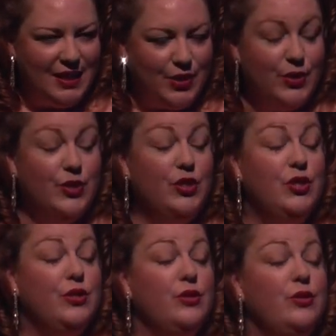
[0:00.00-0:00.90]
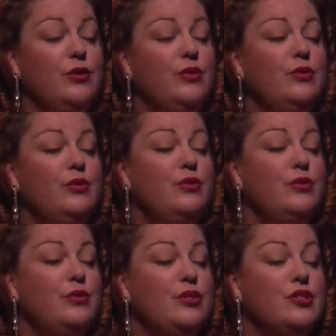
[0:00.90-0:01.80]
could you
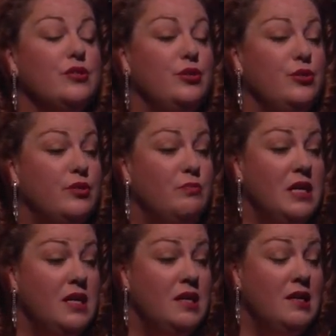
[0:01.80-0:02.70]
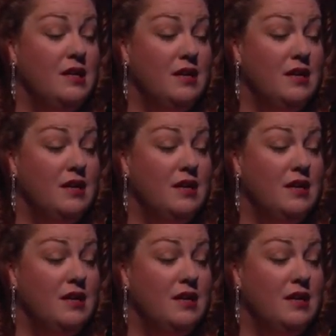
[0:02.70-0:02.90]
seduce me?